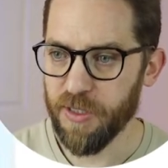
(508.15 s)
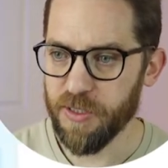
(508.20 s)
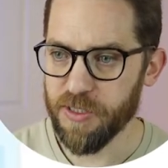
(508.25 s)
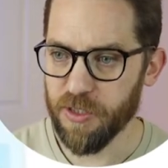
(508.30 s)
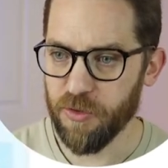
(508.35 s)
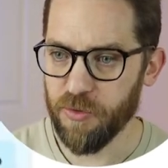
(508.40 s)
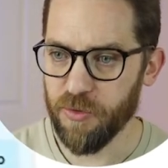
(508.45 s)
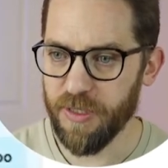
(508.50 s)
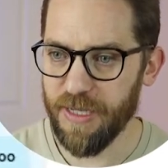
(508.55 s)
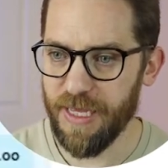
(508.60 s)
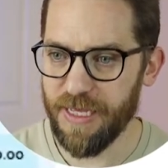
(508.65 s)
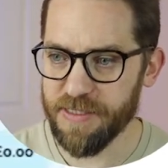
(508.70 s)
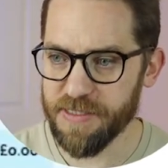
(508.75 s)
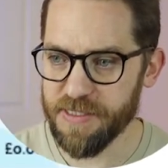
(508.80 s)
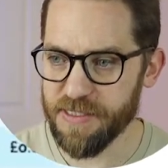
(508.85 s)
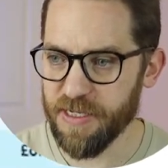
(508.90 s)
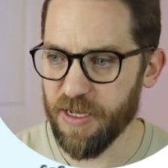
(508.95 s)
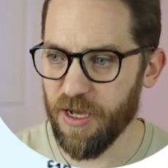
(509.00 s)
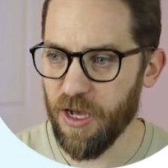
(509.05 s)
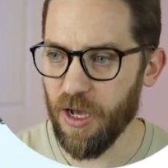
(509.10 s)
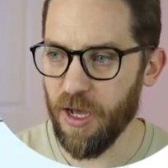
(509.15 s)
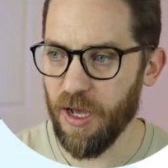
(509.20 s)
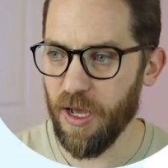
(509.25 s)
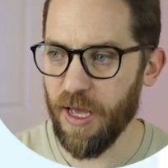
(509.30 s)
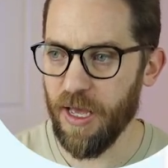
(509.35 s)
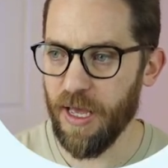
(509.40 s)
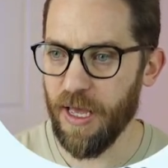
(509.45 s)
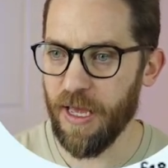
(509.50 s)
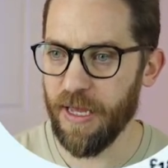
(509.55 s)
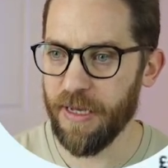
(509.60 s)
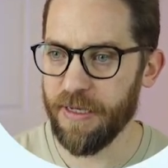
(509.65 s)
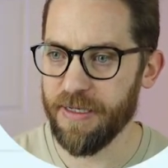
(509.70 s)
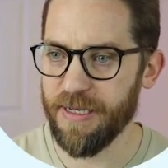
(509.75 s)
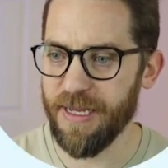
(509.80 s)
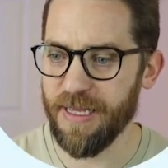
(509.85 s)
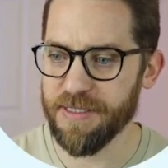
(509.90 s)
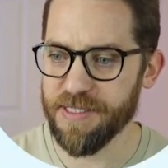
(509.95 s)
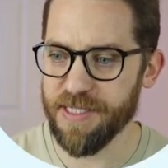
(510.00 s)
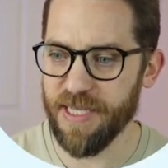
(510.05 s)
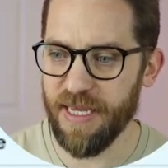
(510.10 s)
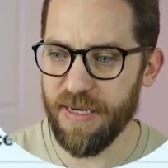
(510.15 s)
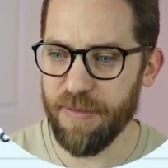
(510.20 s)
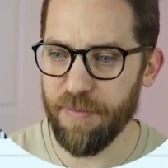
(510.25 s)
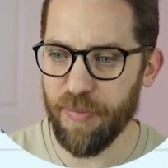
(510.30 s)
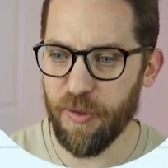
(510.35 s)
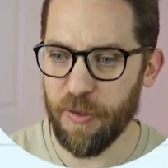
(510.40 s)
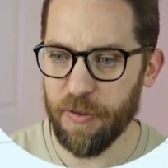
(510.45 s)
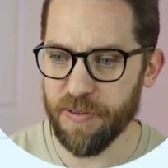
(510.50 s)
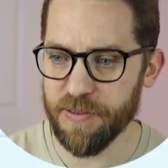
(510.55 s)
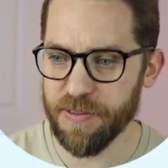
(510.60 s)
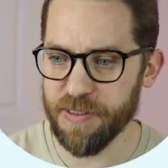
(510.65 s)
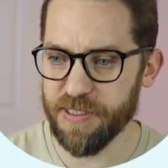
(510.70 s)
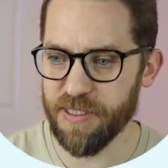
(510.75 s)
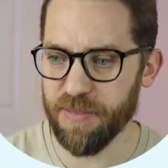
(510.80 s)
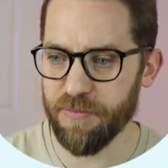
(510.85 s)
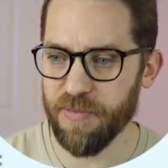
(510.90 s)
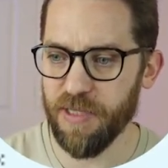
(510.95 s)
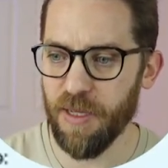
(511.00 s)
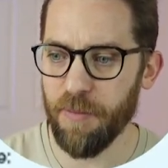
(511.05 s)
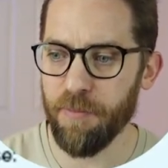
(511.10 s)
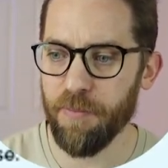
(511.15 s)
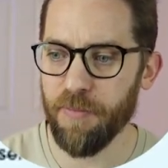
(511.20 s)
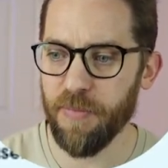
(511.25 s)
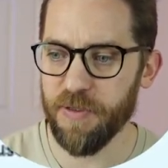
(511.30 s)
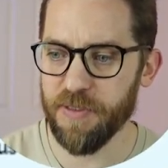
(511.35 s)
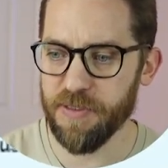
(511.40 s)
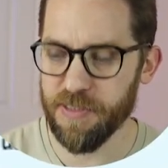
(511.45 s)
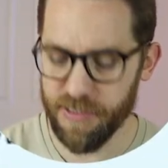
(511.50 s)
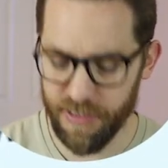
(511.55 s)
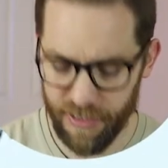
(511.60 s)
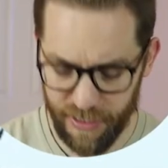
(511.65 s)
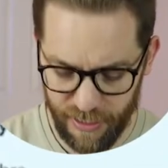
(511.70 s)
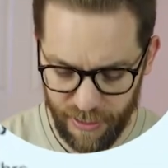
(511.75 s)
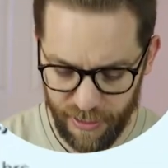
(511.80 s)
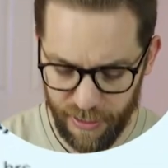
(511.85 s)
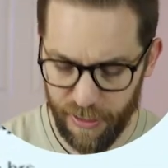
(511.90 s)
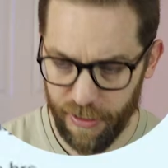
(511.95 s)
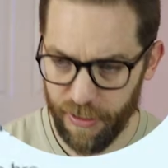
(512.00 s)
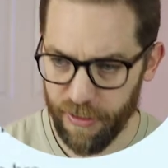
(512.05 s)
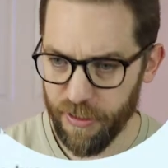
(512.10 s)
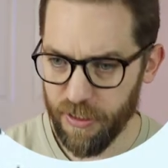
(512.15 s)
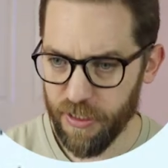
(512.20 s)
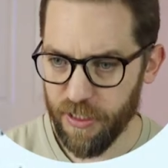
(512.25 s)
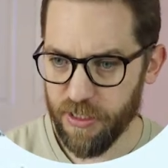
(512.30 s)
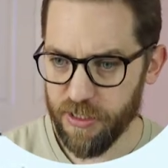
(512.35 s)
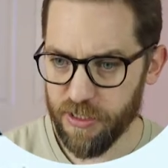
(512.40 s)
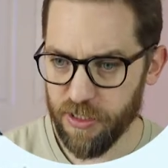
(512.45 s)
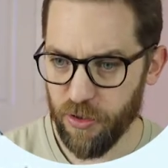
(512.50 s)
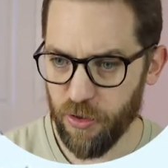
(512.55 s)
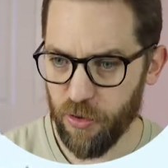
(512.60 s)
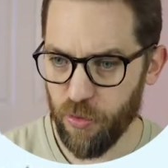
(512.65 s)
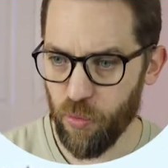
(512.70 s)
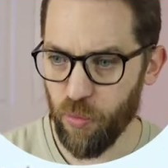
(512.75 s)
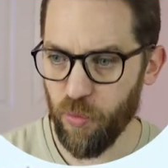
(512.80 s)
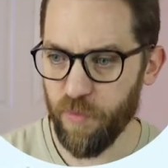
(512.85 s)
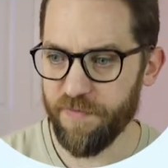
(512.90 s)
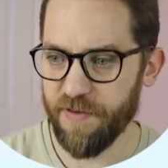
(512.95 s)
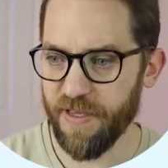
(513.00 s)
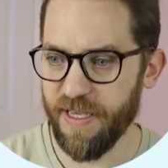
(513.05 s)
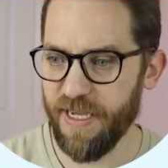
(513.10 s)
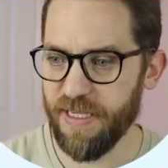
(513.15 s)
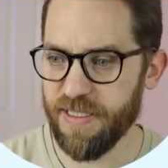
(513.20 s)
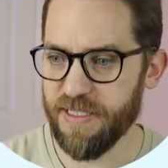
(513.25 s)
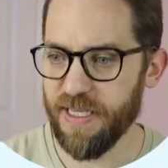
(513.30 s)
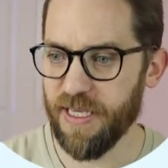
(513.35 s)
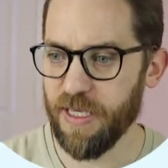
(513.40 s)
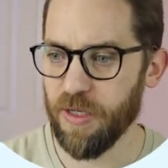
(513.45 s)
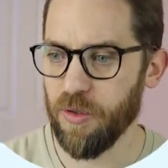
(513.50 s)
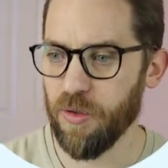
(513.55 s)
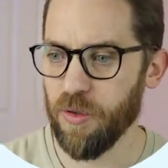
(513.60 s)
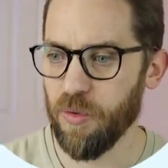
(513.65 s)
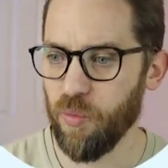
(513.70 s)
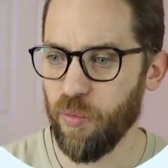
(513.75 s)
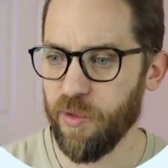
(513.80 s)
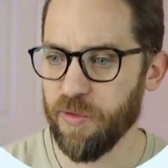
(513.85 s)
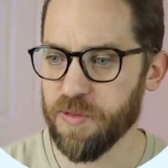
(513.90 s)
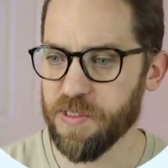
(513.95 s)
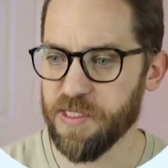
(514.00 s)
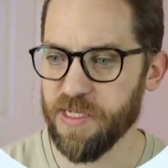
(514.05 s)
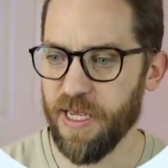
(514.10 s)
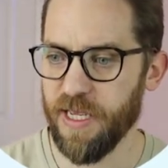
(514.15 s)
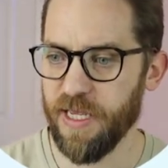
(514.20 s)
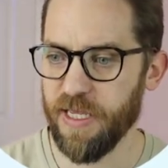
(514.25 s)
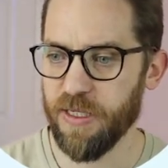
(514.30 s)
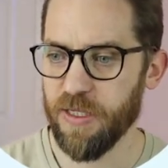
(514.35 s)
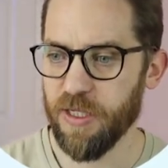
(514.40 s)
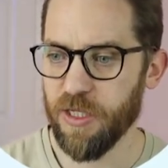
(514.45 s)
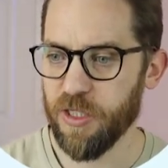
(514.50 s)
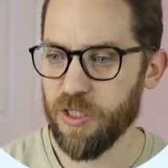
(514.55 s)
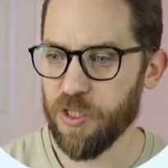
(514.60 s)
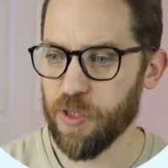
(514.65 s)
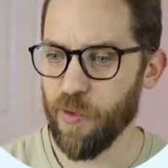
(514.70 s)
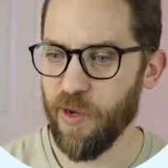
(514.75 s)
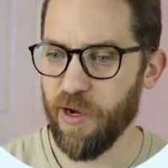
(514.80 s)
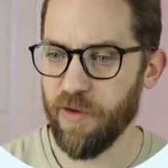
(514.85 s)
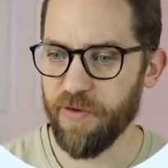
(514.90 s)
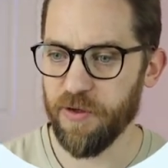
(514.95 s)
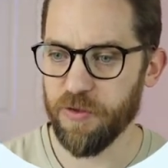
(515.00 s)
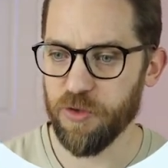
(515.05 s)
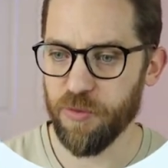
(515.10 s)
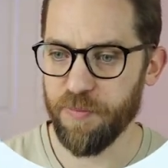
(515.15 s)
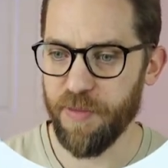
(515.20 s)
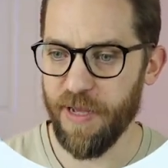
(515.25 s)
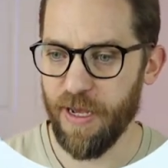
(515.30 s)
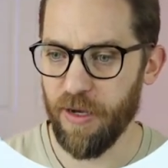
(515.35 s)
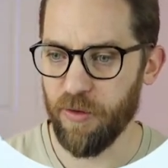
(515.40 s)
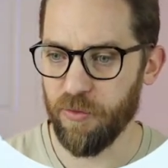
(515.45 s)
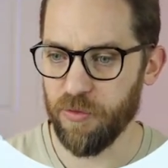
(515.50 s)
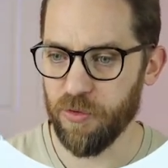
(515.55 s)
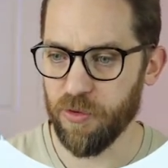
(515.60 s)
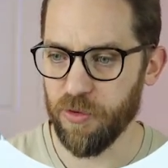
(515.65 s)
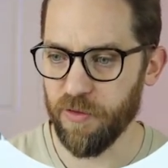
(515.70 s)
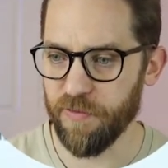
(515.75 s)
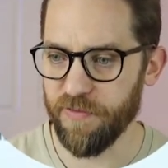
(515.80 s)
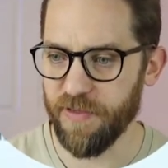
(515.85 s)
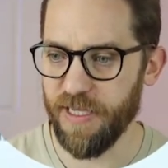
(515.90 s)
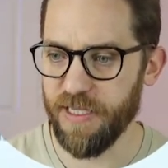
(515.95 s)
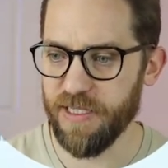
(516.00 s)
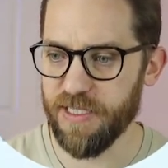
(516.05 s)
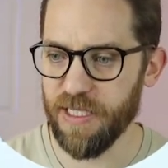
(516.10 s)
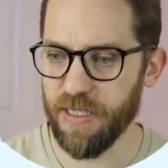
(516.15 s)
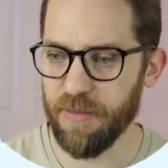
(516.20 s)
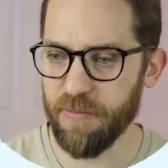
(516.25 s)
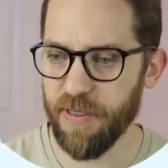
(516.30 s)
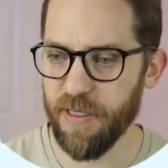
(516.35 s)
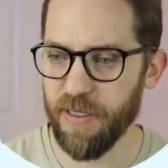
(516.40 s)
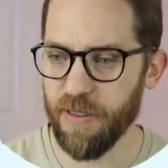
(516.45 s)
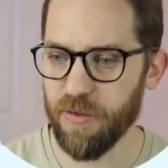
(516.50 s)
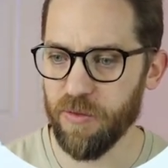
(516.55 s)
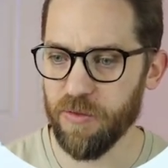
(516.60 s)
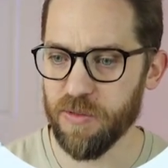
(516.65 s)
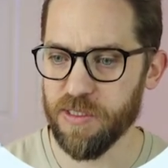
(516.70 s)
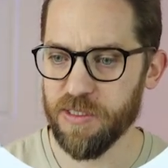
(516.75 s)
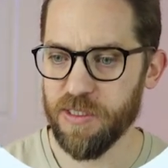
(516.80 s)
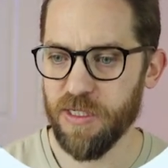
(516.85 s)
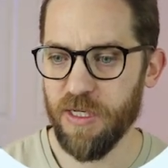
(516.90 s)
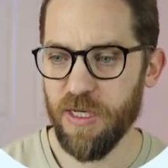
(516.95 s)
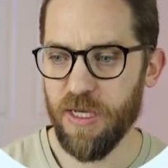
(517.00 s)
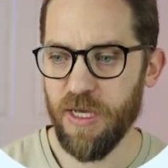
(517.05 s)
So let's start and let's input some numbers here. So for heating, we'll say £1,200 of heating bills.